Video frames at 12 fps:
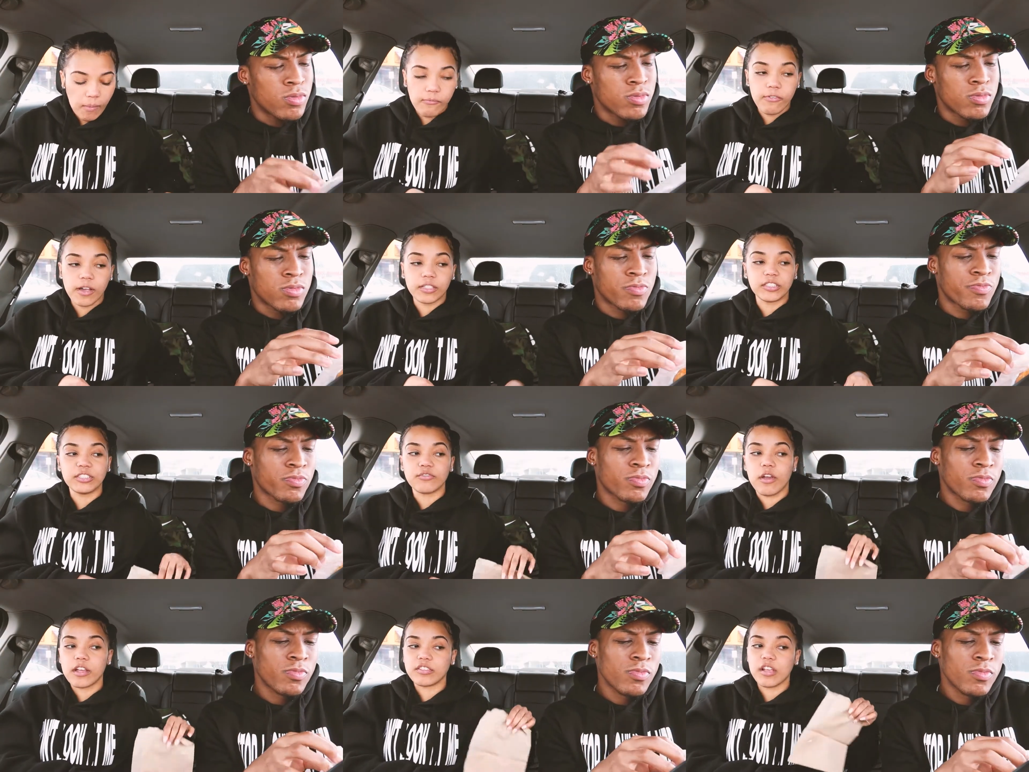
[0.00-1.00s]
Speaker 1: I'm fucking these
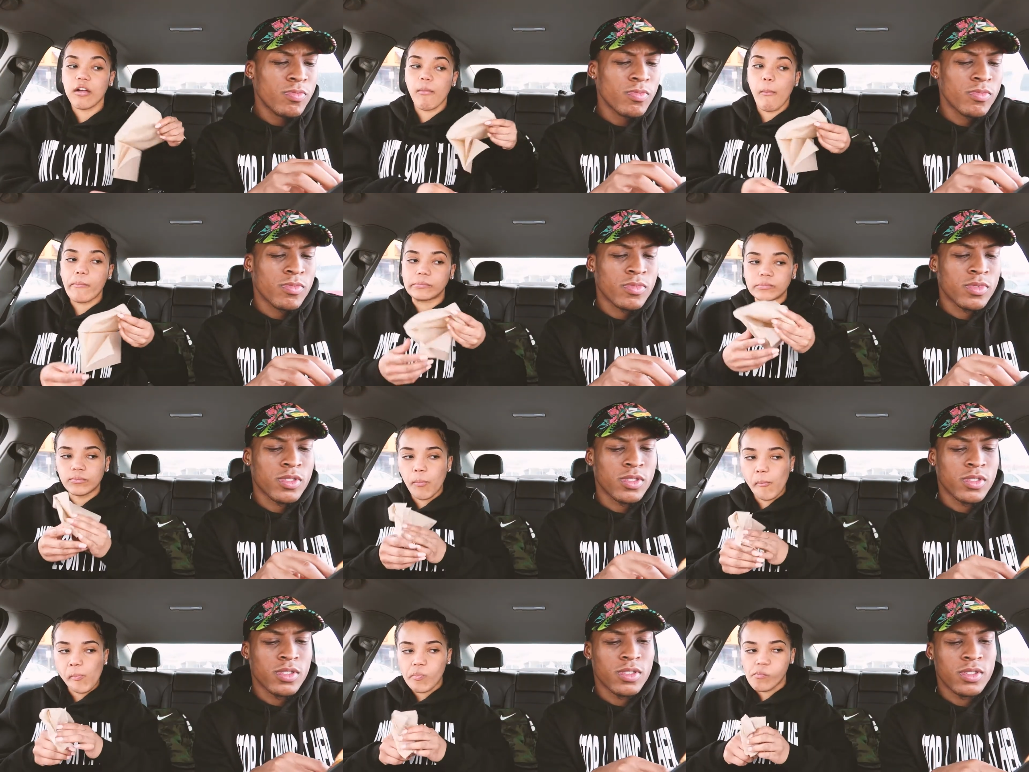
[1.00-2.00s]
fries up.
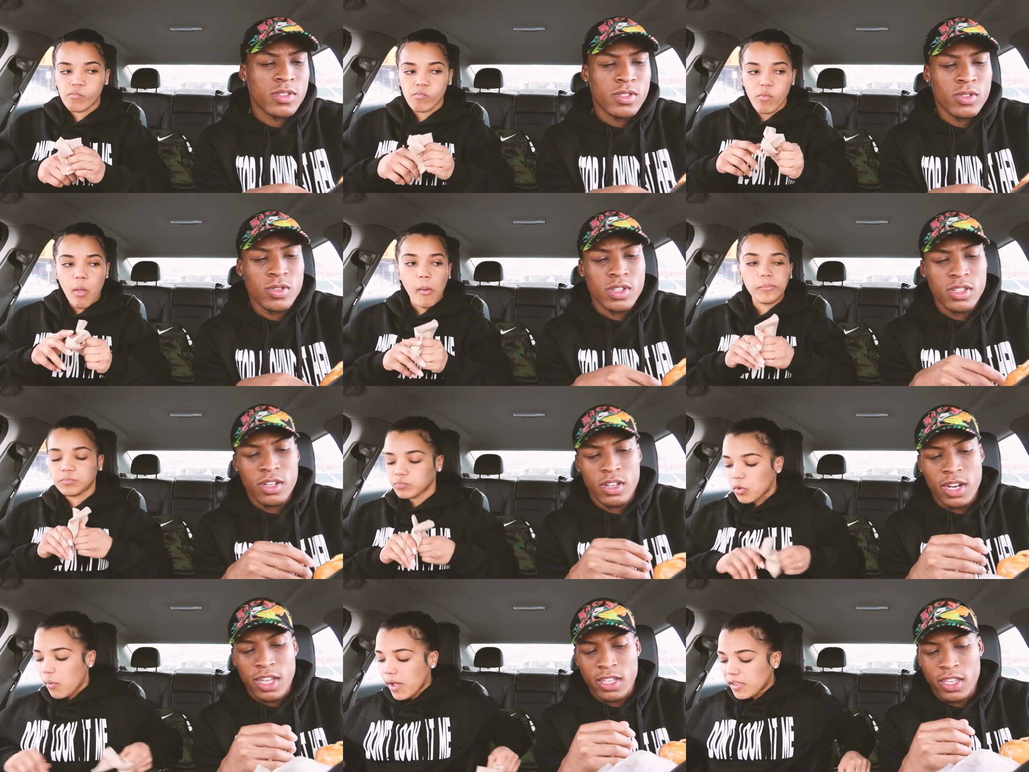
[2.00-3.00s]
Oh, this look
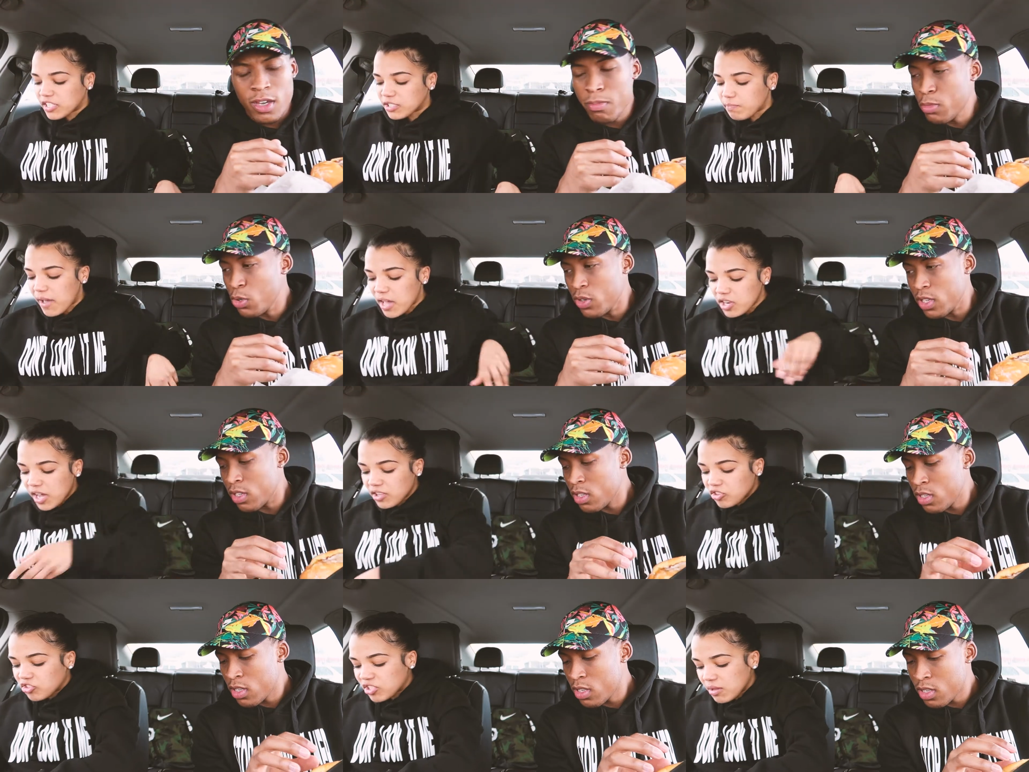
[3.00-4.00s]
like Wait, your let's butt. bite it
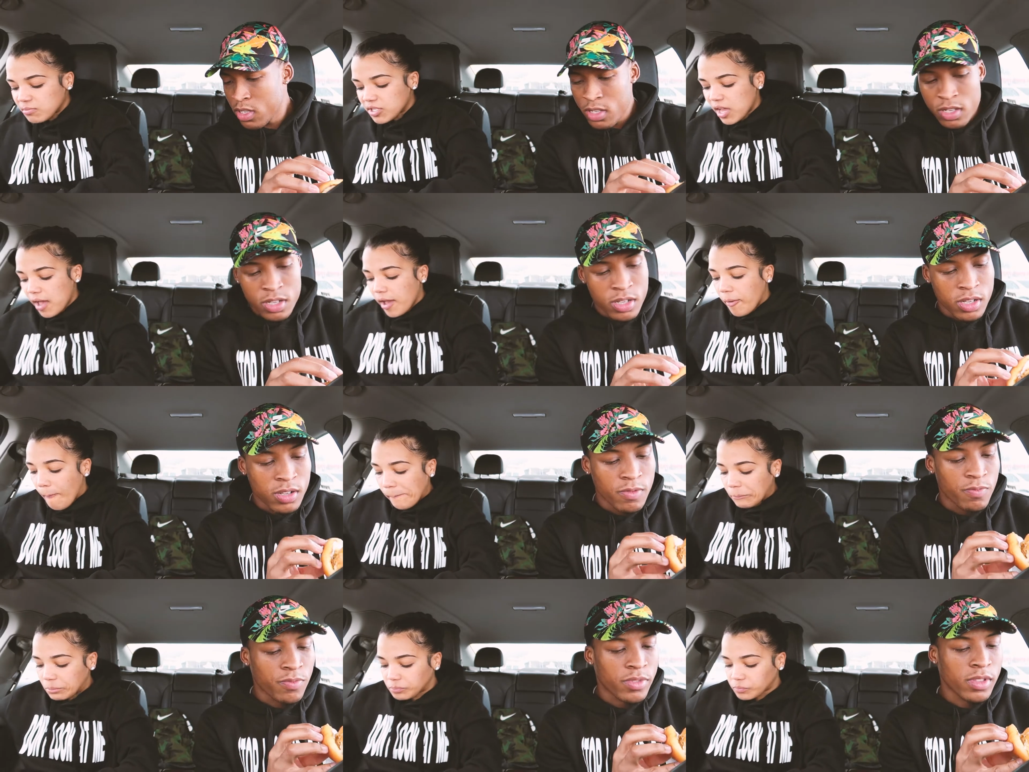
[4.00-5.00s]
at the same time.
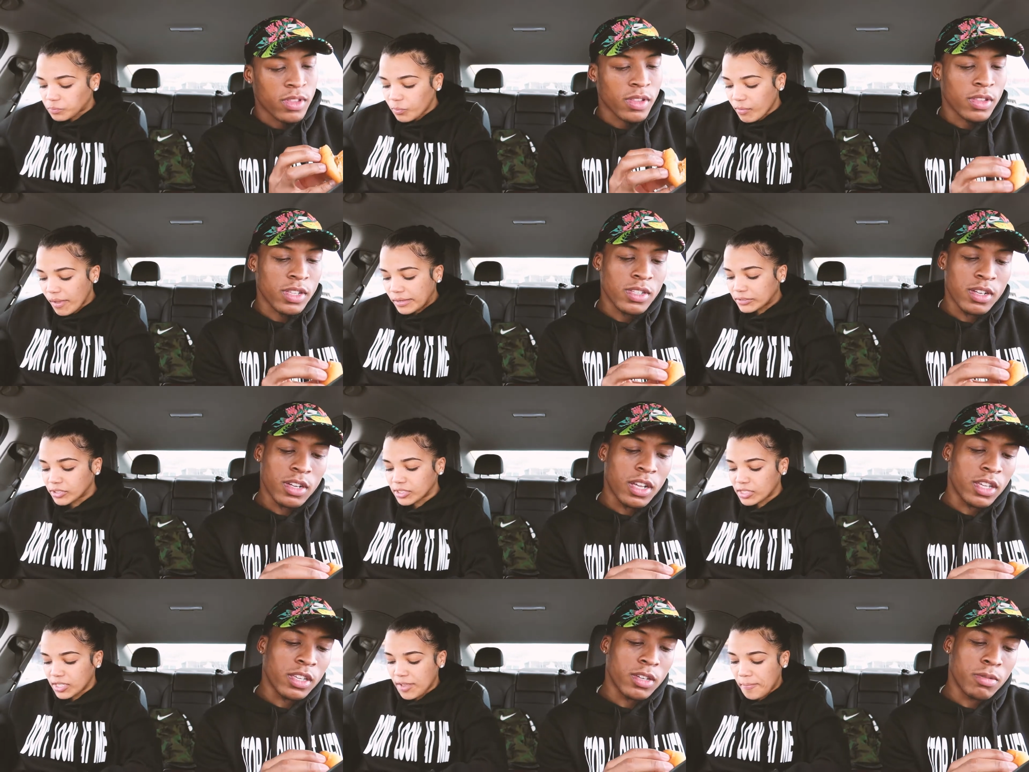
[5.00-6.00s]
Speaker 2: This look
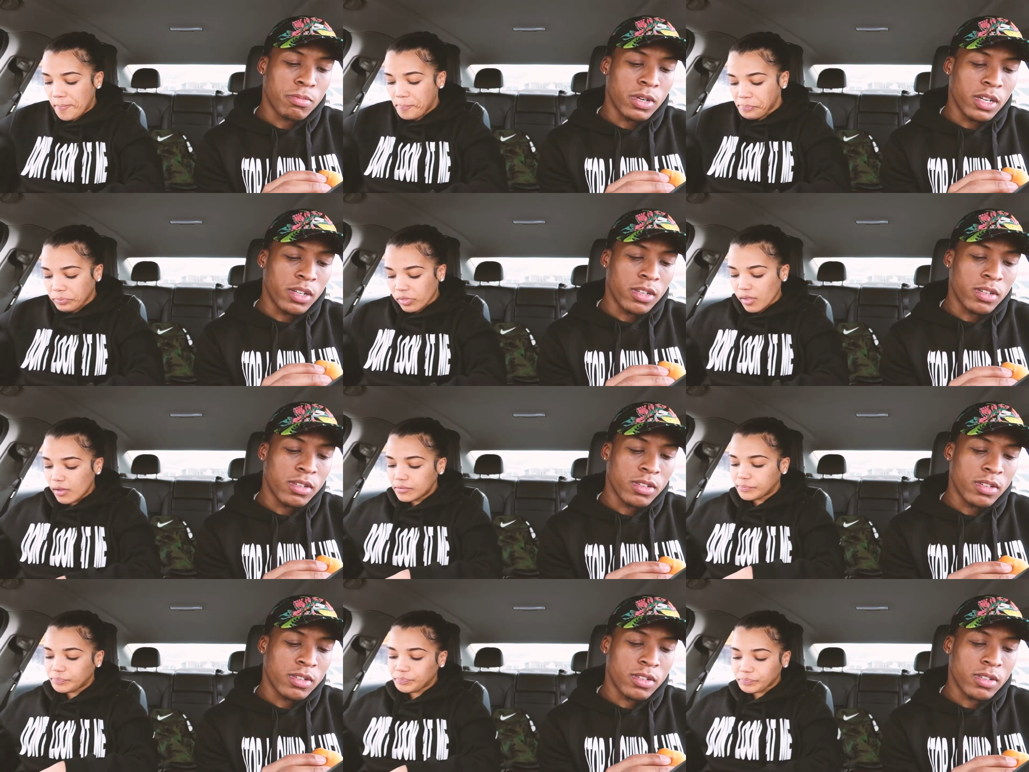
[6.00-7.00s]
like your butt.
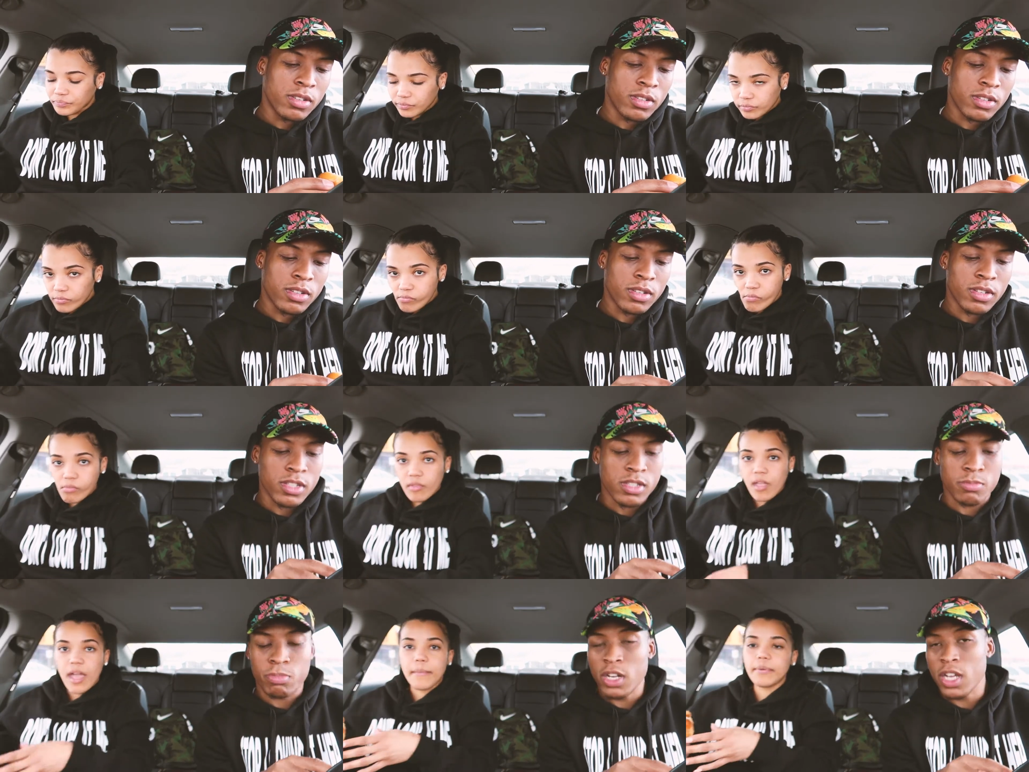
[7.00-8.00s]

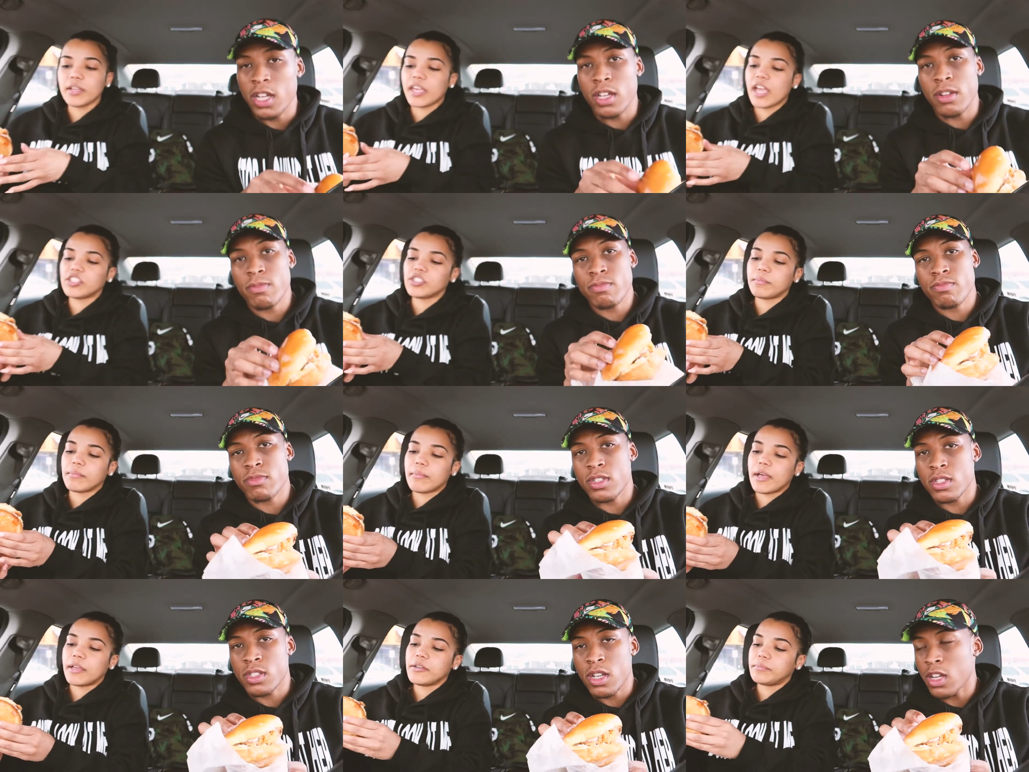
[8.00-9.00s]
Let's grab. I put ketchup in
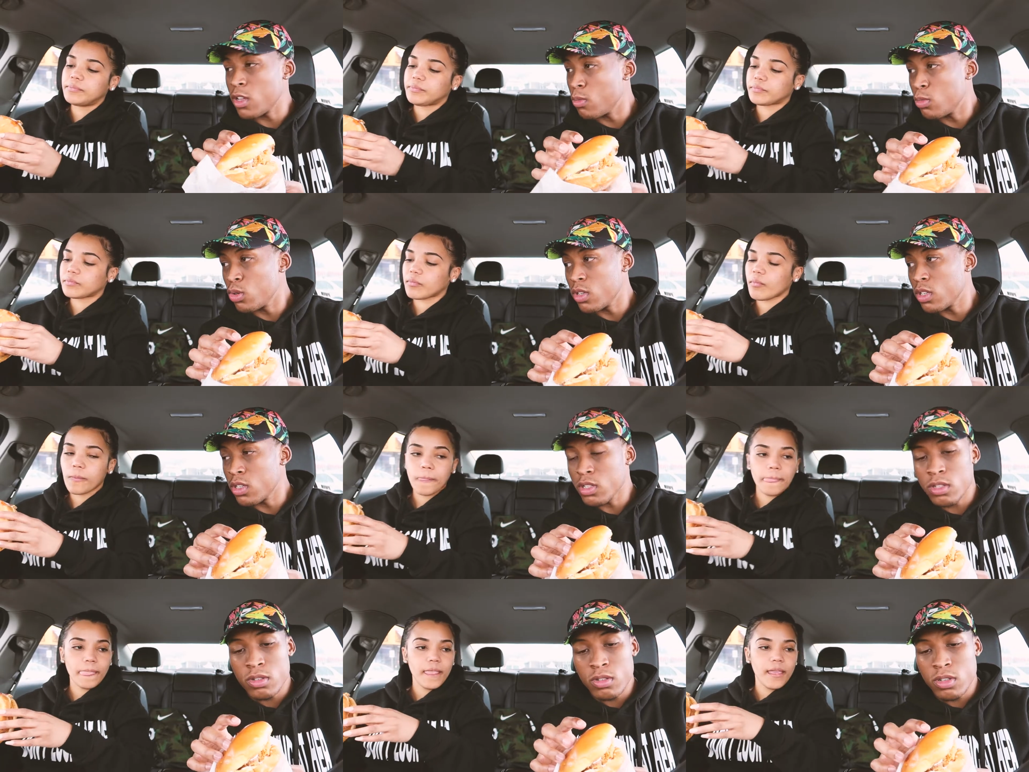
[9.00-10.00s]
mine. This how your booty look.